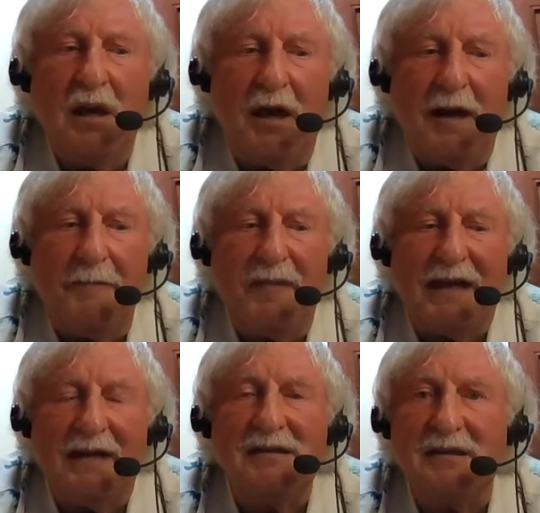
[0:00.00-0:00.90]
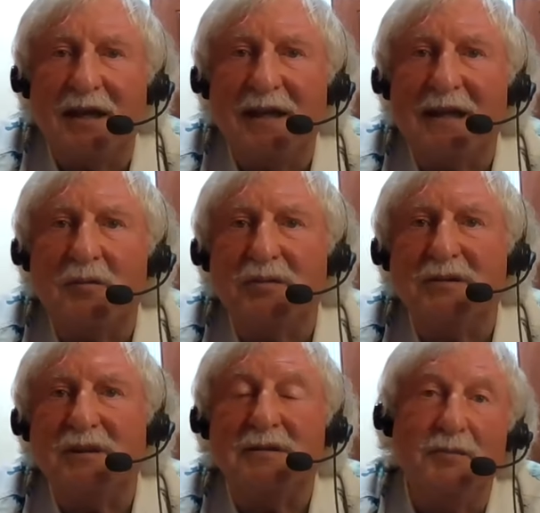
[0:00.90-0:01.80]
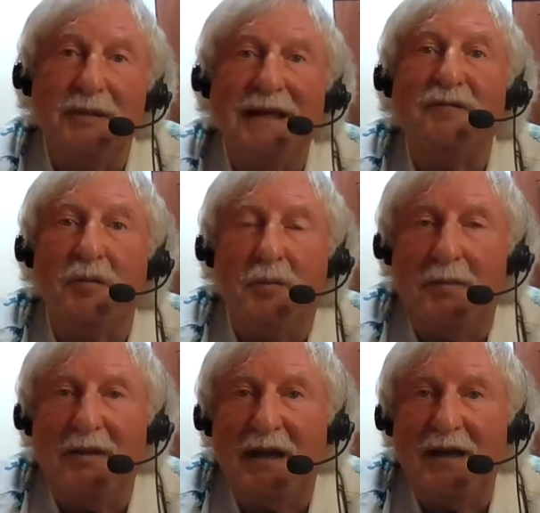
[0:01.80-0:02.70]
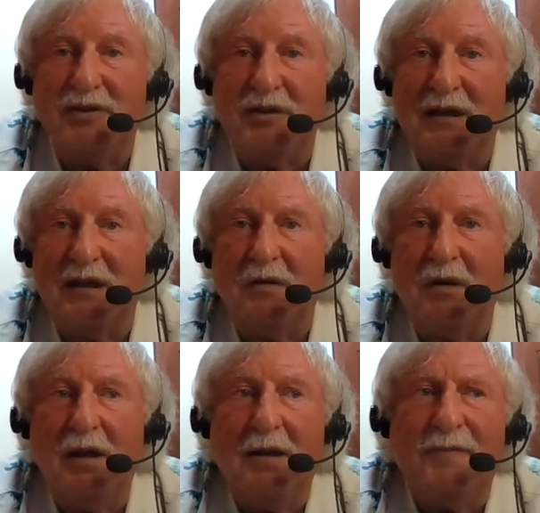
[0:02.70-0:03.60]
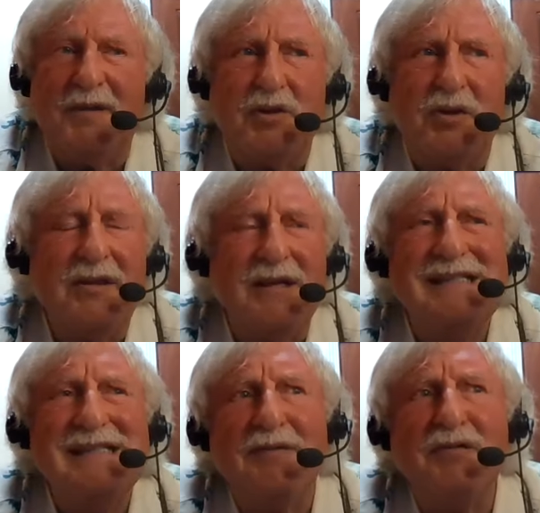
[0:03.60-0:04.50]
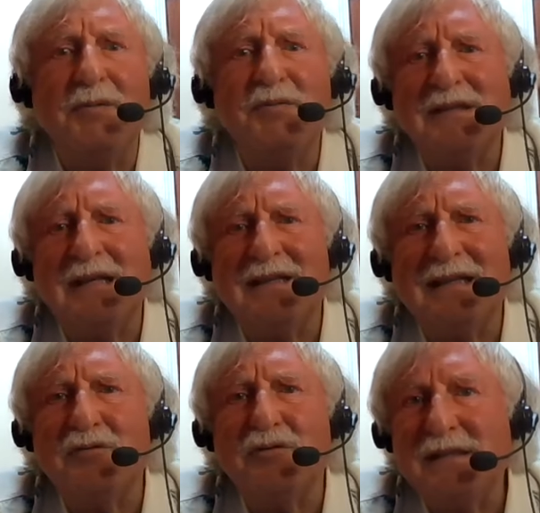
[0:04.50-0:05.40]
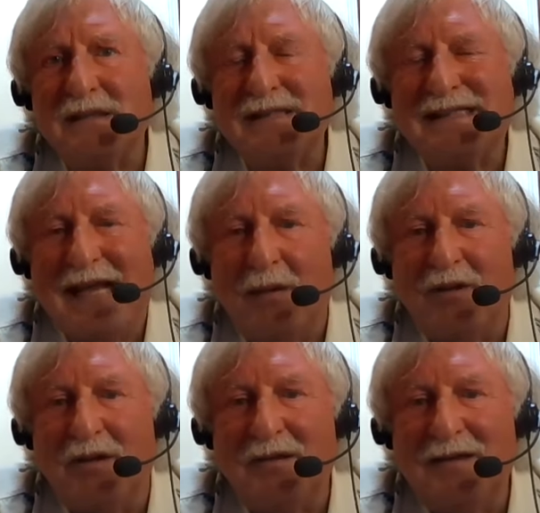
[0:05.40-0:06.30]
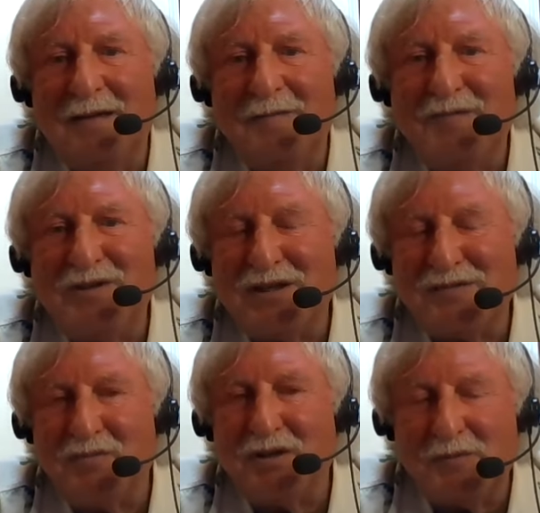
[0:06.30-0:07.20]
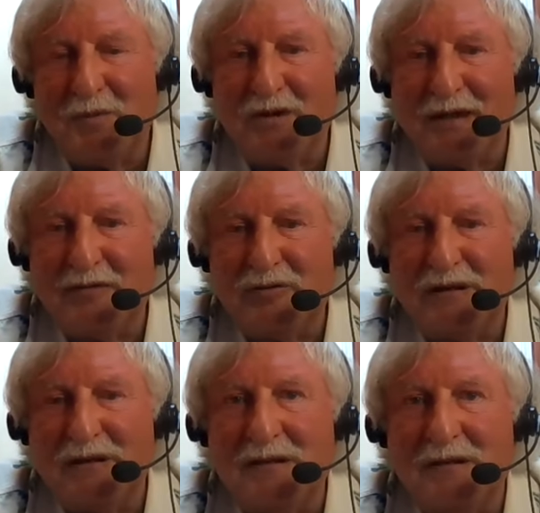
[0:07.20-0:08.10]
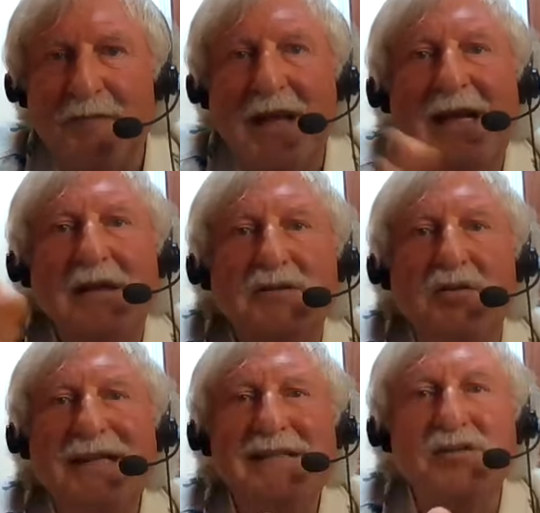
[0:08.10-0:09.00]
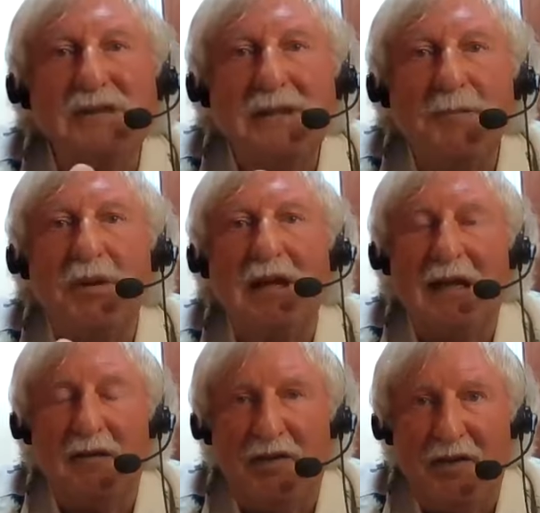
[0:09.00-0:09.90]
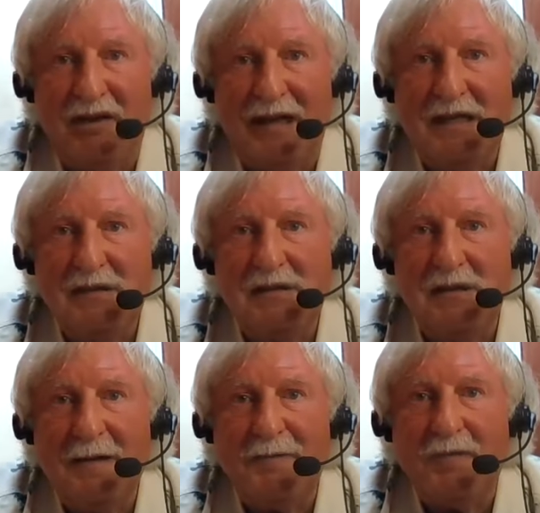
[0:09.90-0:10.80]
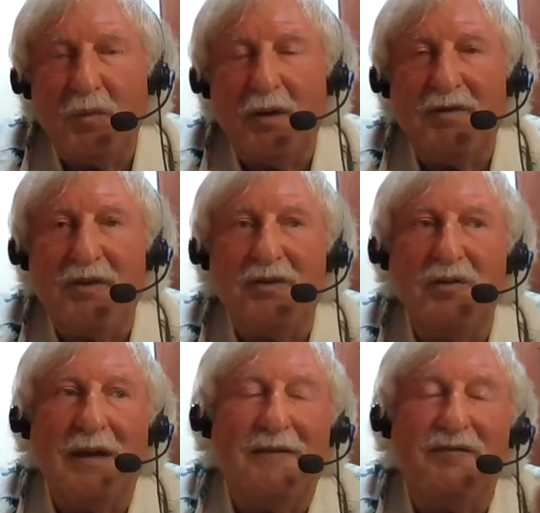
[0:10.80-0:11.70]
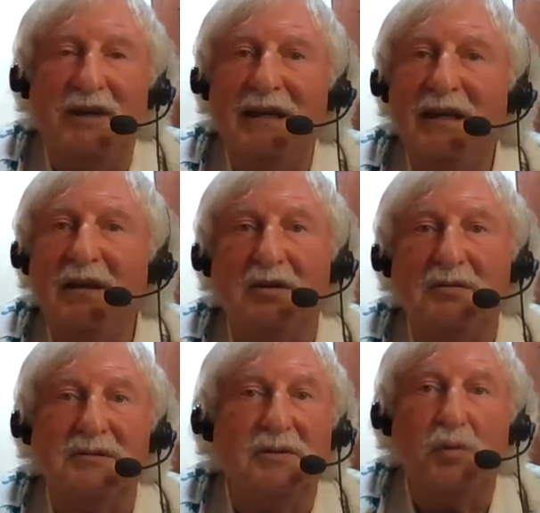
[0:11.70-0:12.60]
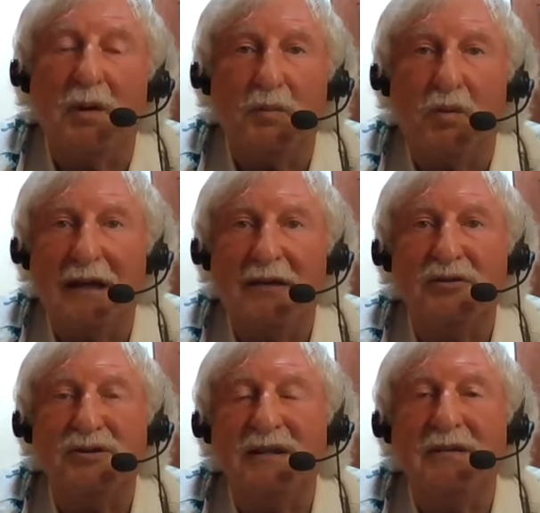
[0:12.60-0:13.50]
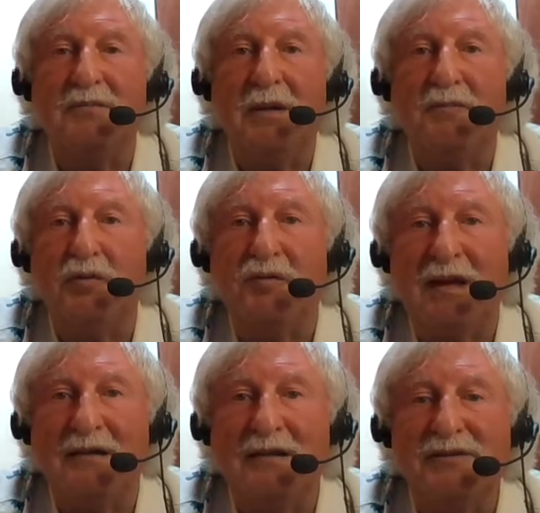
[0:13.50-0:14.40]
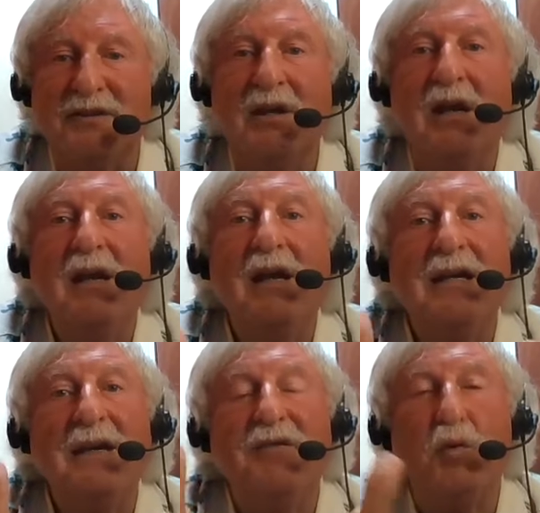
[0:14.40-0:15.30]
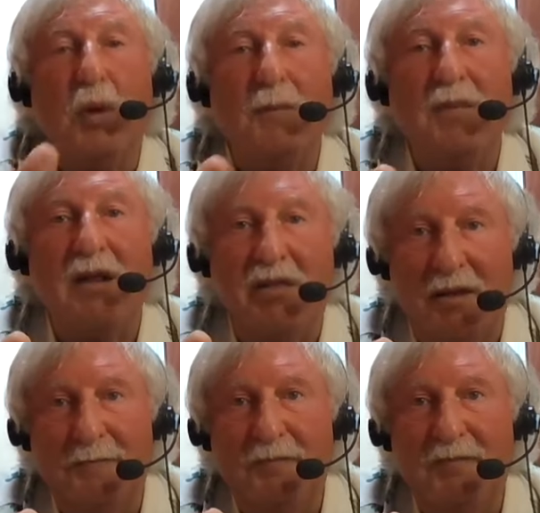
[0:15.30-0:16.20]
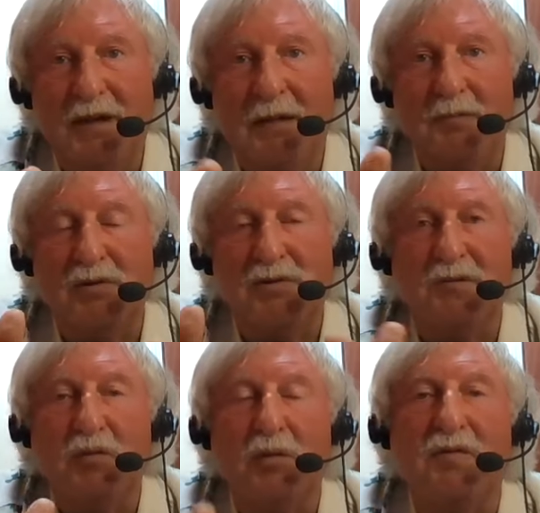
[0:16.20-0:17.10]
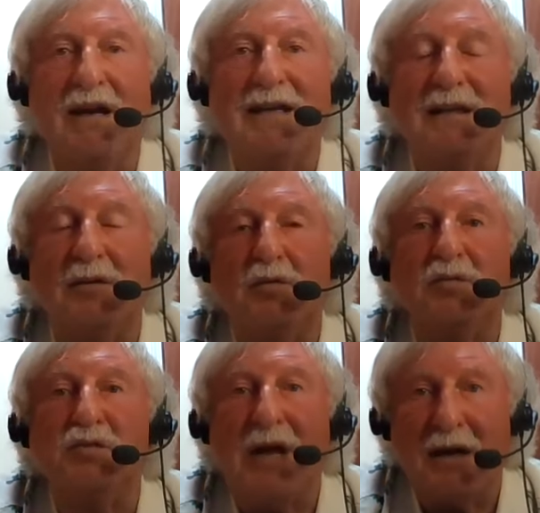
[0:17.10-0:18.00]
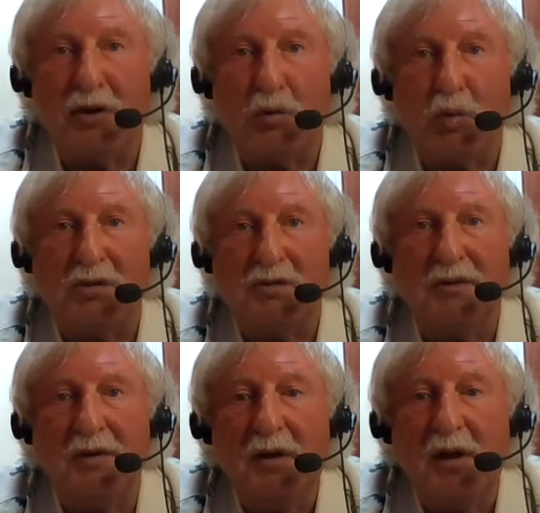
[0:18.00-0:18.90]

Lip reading: And a study that we're just submitting for publication now showed, I think, a 70% increase in stamina just from the Smart Energy System. So these are simple, healthy things. Whether you have fatigue or just want more energy and improved cognition, give it 1 month, and most of you will find it'll rock your world.